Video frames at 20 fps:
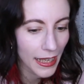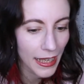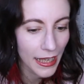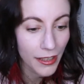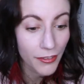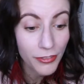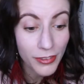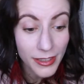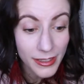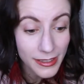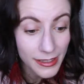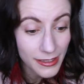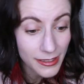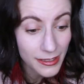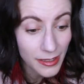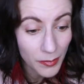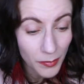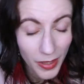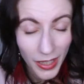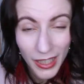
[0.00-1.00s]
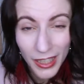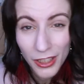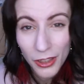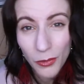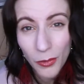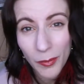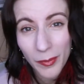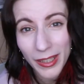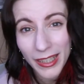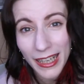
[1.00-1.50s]
If this is something
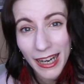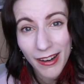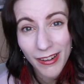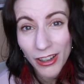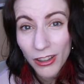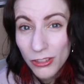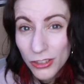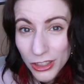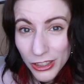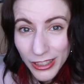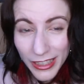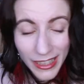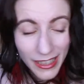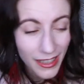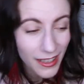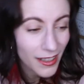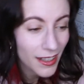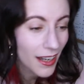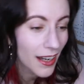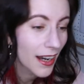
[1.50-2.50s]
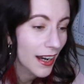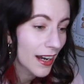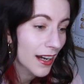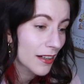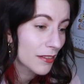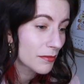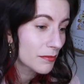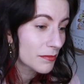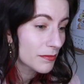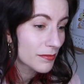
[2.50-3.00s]
you want me to carry on doing,
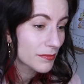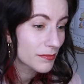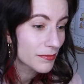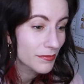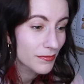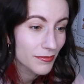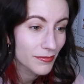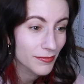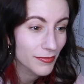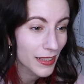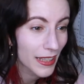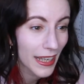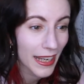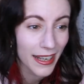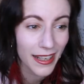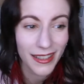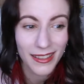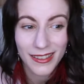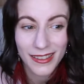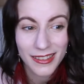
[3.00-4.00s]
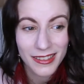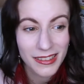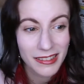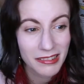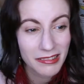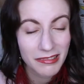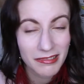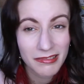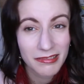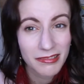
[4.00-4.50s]
like,
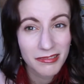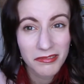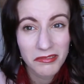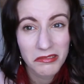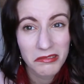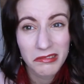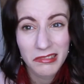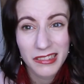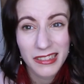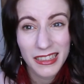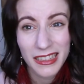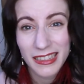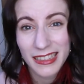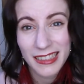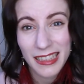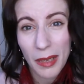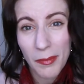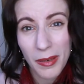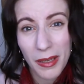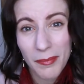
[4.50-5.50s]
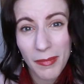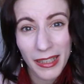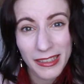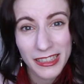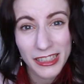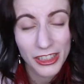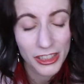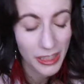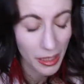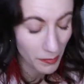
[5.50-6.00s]
send me a
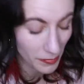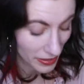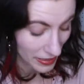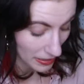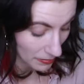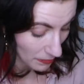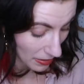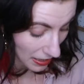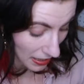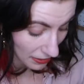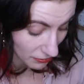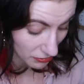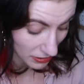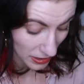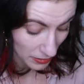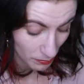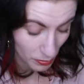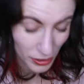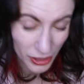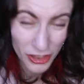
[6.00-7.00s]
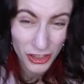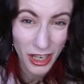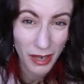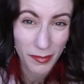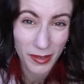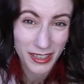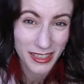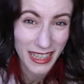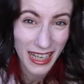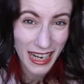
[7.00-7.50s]
message, send me an email. I'd really appreciate it
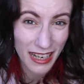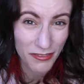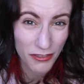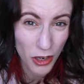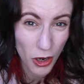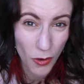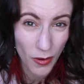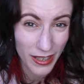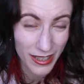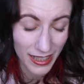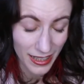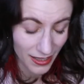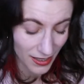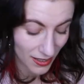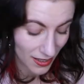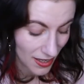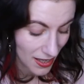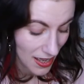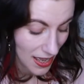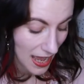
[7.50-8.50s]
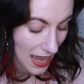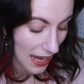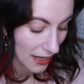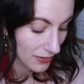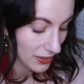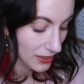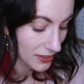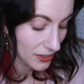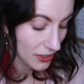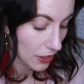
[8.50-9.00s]
because I have no idea how
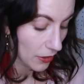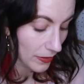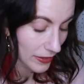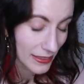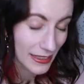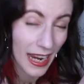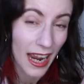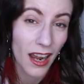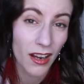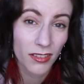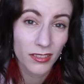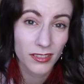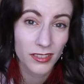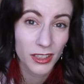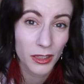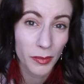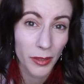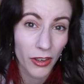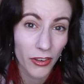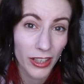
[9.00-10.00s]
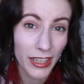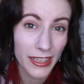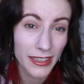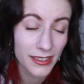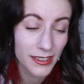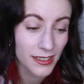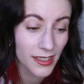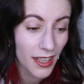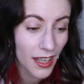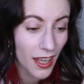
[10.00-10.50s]
these are going down, to be
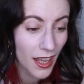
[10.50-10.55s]
honest.